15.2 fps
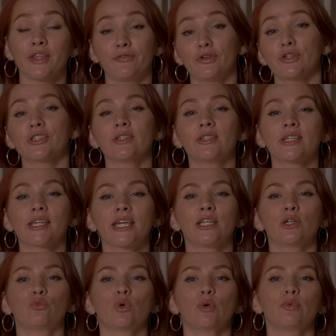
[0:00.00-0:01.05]
The first
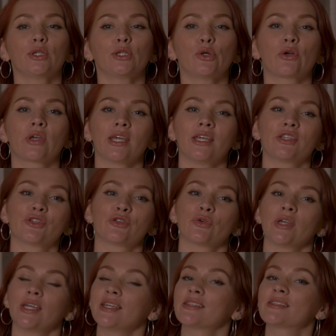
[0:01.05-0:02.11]
indicator we will look into
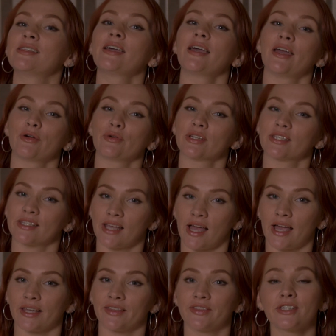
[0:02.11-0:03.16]
is the
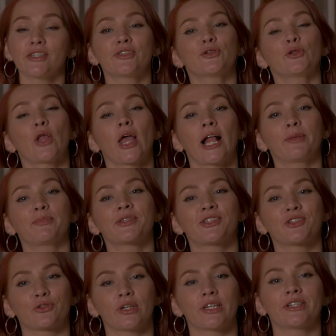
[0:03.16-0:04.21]
RSI. This tool helps
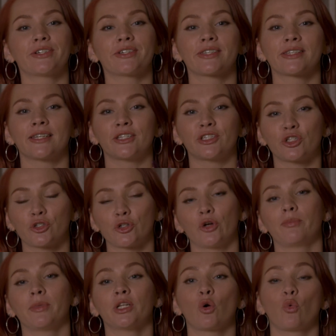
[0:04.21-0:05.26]
traders
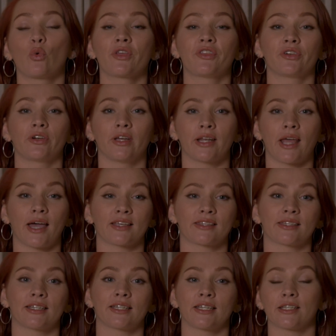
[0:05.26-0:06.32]
determine whether an
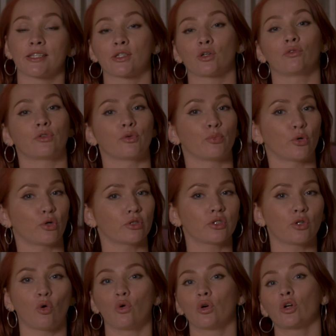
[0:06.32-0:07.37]
asset is overbought
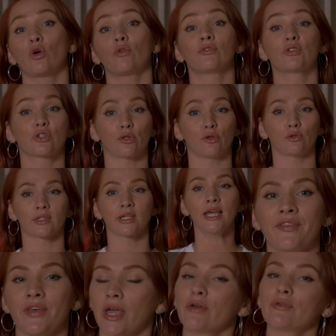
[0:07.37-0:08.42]
or oversold.
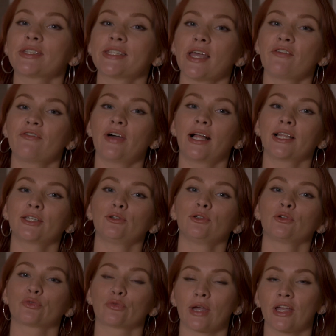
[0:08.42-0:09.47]
The RSI
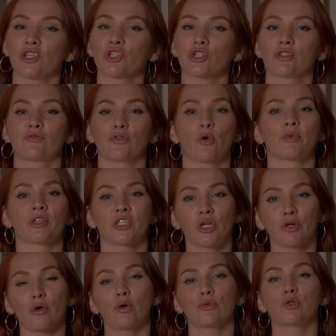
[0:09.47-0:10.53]
value ranges from
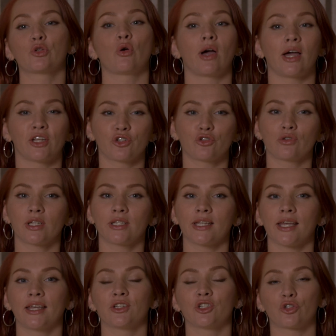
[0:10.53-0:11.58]
0 to 100,
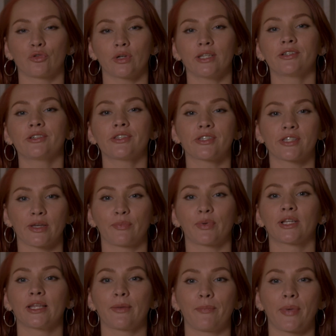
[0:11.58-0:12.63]
and traders
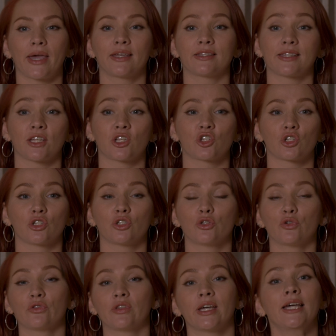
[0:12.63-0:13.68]
typically pay attention
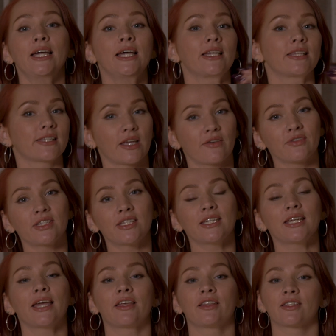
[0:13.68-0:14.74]
to the
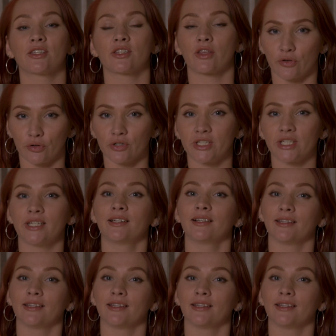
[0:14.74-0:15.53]
70 and 30